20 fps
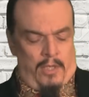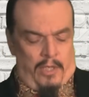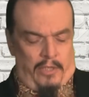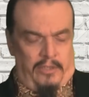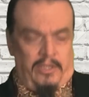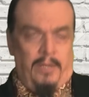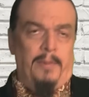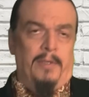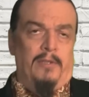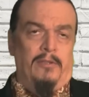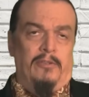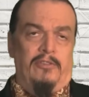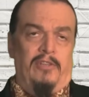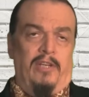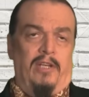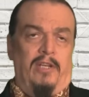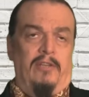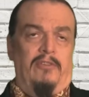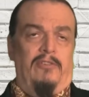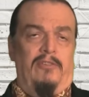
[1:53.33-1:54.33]
A typical
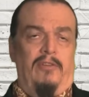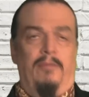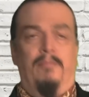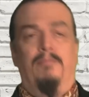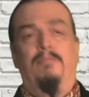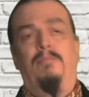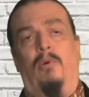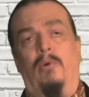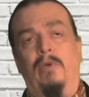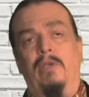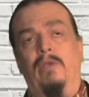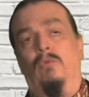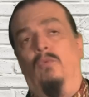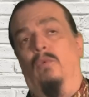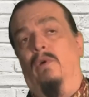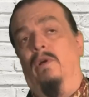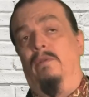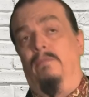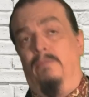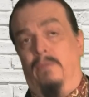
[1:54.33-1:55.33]
cell is
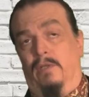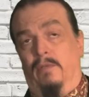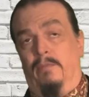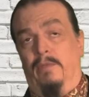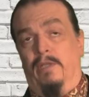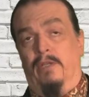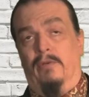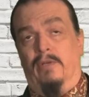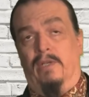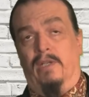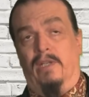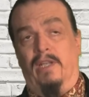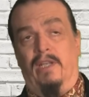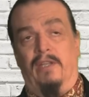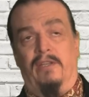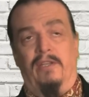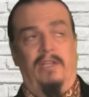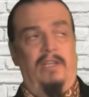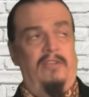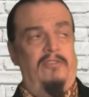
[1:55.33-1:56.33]
0.1 millimeter in
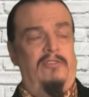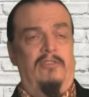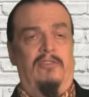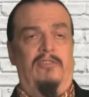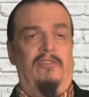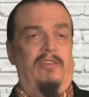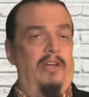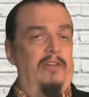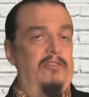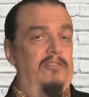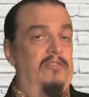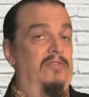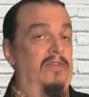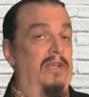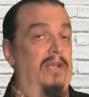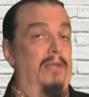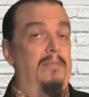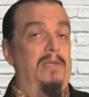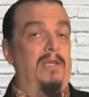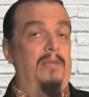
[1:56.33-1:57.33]
length, and that's the size of
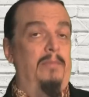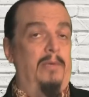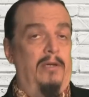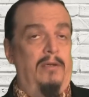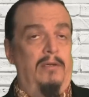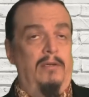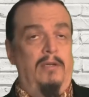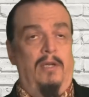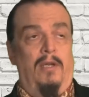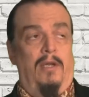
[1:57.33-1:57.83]
an amoeba,